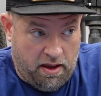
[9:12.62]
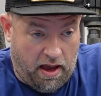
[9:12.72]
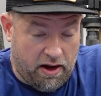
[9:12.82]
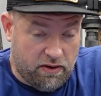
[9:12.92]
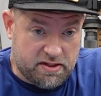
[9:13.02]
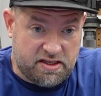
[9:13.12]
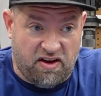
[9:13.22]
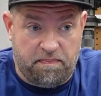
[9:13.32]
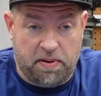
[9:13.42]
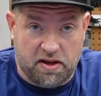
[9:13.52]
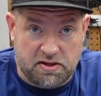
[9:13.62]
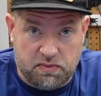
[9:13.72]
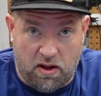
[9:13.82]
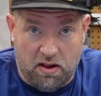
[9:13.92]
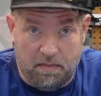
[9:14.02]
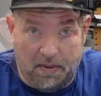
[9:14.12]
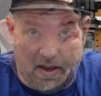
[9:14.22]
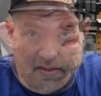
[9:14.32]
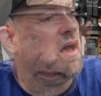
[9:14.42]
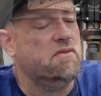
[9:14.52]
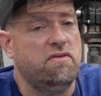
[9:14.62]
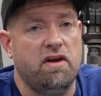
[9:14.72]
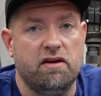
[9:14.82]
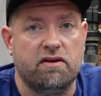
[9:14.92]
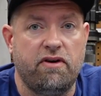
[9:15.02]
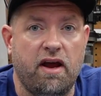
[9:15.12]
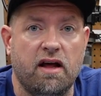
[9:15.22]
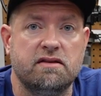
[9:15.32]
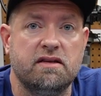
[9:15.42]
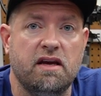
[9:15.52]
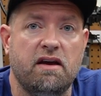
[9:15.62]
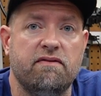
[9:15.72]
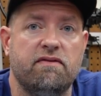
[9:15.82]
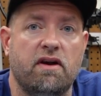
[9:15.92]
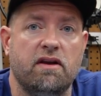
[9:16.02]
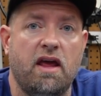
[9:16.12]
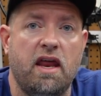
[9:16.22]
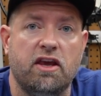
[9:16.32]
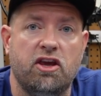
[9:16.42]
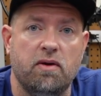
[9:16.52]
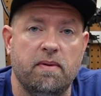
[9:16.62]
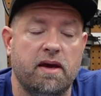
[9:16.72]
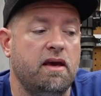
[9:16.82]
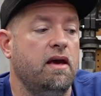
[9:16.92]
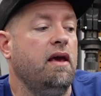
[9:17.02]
I know it's a tough pill to swallow, but I've run Creality, I've run Anycubic,